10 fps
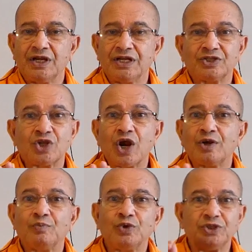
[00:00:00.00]
It is
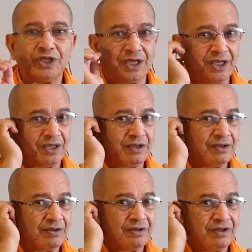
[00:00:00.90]
not buddhi.
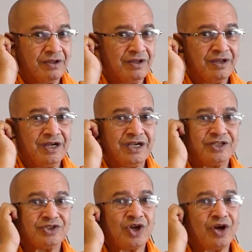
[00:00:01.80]
It
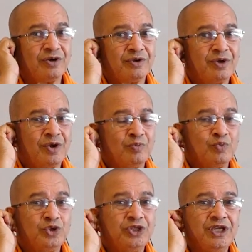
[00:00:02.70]
is not
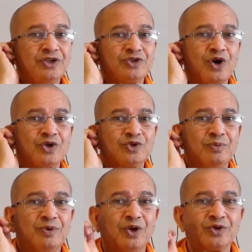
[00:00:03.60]
Buddhi is
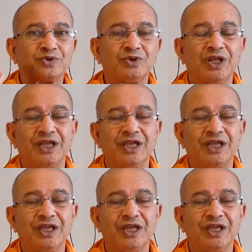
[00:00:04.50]
also belongs to